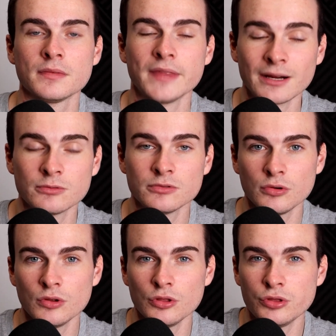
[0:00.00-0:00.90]
Now,
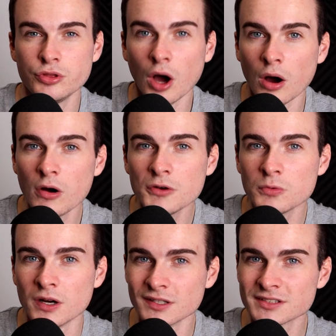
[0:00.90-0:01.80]
the hard
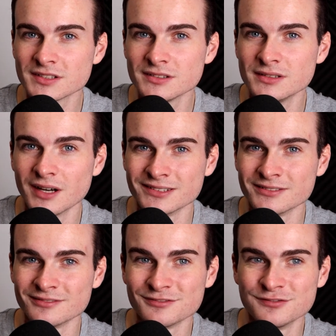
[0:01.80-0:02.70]
work's
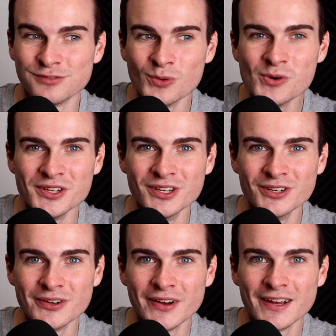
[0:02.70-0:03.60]
done for
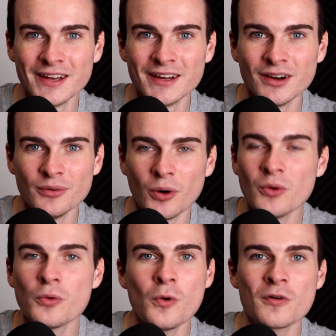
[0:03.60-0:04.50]
you.
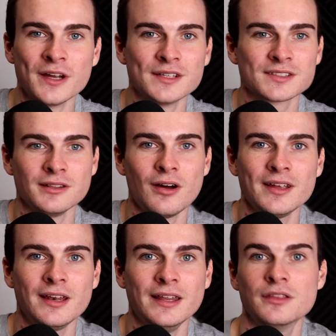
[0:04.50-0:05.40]
On Quora, it's
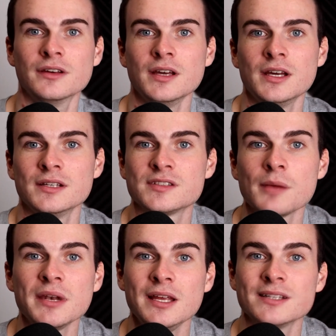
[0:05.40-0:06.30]
likely that
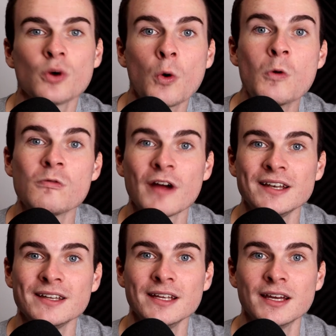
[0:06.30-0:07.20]
somebody has
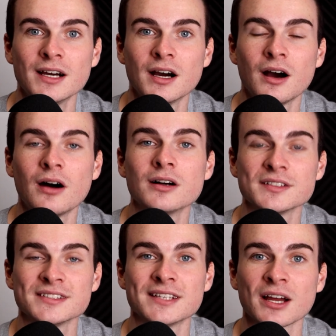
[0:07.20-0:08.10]
already
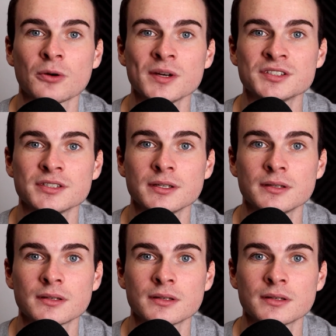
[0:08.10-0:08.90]
answered that question.